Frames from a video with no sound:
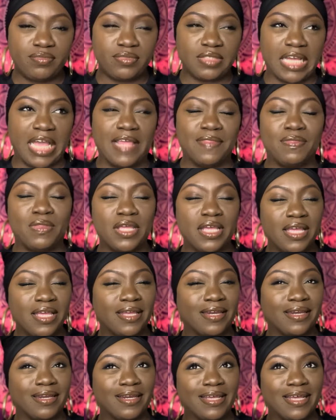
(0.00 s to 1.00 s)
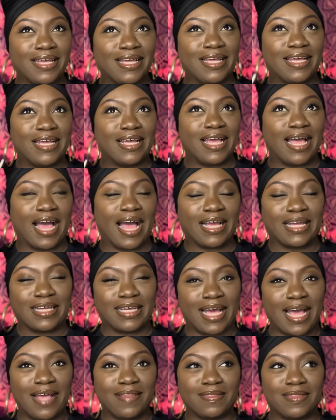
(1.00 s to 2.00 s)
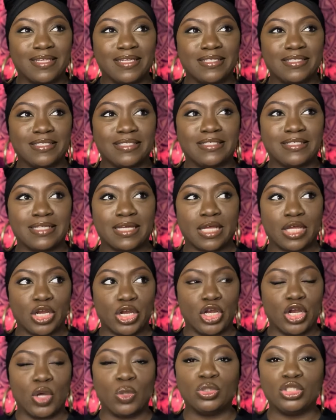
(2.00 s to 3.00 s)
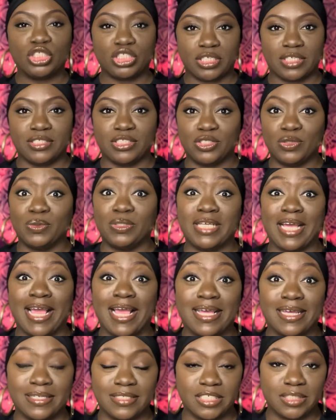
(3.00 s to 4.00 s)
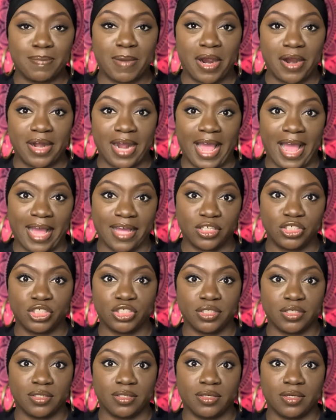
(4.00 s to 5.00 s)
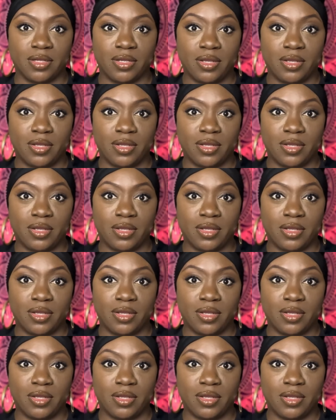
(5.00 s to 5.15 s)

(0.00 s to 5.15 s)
And then I got this notion to take inspired action.